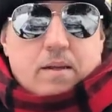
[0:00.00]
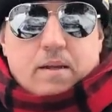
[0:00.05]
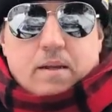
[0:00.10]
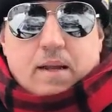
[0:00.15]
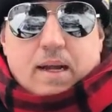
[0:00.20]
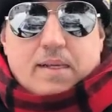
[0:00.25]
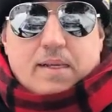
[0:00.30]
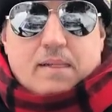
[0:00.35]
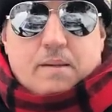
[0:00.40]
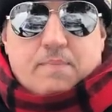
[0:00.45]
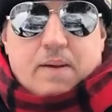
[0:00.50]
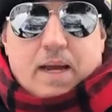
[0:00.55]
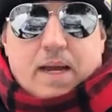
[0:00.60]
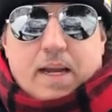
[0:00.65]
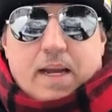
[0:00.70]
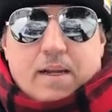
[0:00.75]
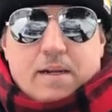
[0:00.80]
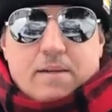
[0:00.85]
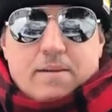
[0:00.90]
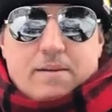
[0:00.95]
that's about
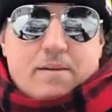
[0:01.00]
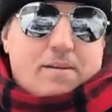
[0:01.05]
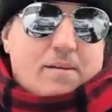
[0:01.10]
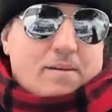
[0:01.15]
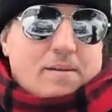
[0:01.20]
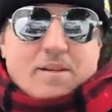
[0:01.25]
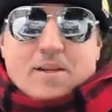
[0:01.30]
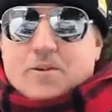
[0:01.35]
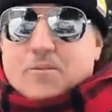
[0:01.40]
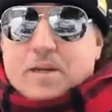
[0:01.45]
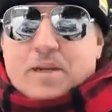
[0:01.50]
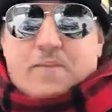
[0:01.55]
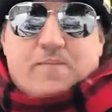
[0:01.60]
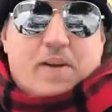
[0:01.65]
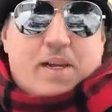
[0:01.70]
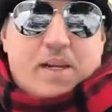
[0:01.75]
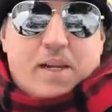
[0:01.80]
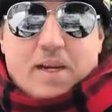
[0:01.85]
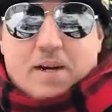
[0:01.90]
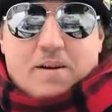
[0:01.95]
it. It's a quick
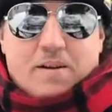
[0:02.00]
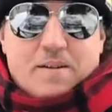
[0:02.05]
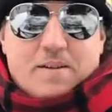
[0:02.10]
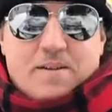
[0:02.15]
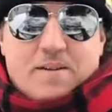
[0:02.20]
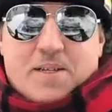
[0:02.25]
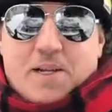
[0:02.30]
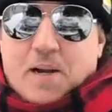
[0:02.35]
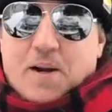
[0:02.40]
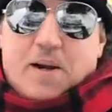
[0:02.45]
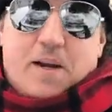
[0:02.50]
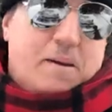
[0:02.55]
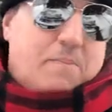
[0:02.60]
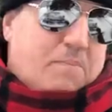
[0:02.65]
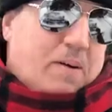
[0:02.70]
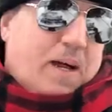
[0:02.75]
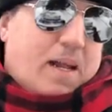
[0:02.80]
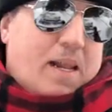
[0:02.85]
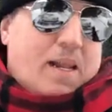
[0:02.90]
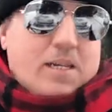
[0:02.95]
video. Sorry, I
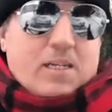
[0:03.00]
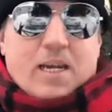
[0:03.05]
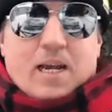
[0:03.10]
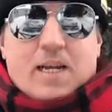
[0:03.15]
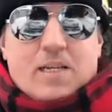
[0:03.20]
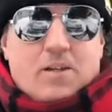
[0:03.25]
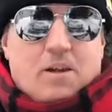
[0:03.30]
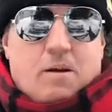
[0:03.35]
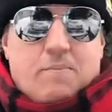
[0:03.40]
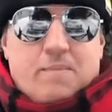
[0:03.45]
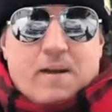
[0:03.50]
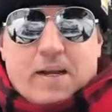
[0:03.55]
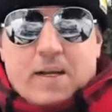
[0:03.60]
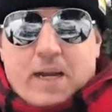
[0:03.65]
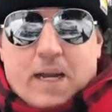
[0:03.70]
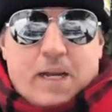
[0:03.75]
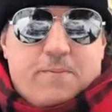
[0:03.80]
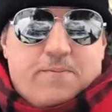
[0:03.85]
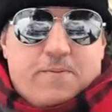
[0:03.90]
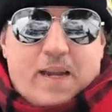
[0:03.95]
apologize all my
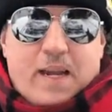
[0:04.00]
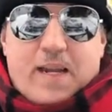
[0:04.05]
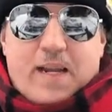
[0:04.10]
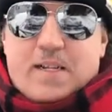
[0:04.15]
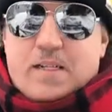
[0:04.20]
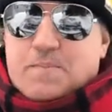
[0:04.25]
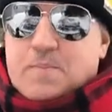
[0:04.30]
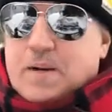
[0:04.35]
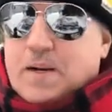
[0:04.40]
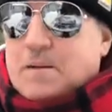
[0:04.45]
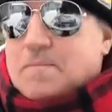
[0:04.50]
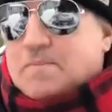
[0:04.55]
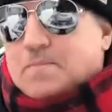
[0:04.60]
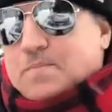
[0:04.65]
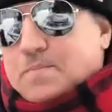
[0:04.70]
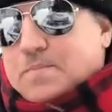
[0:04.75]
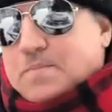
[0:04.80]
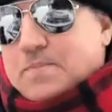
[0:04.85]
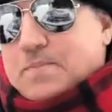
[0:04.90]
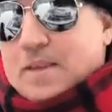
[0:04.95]
knife fans, but
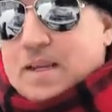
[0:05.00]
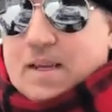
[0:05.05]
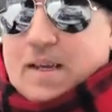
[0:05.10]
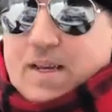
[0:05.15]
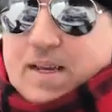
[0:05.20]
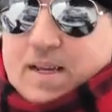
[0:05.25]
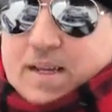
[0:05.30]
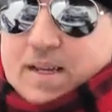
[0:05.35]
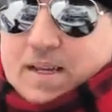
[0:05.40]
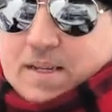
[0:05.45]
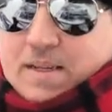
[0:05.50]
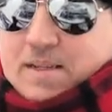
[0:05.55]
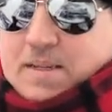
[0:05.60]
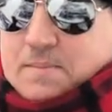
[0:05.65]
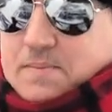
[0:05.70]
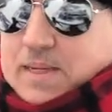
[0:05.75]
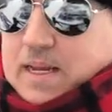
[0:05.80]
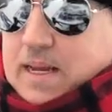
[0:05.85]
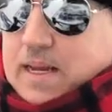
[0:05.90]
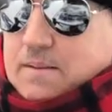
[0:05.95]

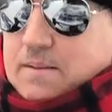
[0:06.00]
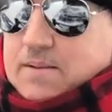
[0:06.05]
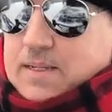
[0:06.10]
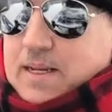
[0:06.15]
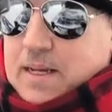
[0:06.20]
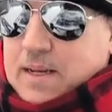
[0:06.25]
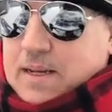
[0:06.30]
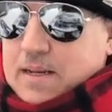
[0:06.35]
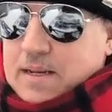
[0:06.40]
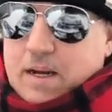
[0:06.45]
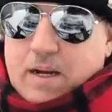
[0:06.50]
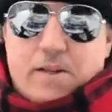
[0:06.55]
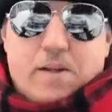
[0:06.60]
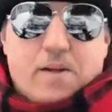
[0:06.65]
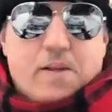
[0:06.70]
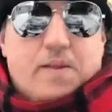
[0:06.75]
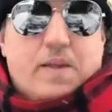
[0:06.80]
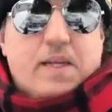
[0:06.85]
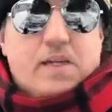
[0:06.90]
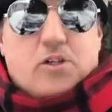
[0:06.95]
sometimes other
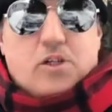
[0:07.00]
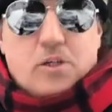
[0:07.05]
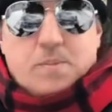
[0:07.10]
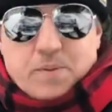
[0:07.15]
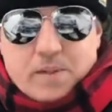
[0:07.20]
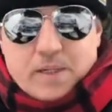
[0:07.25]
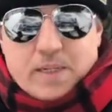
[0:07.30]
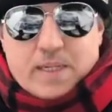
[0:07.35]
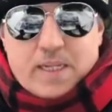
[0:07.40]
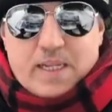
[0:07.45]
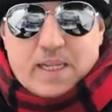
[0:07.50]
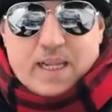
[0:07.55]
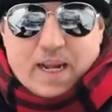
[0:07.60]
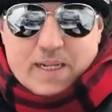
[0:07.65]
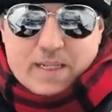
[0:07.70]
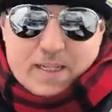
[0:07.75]
things supersede that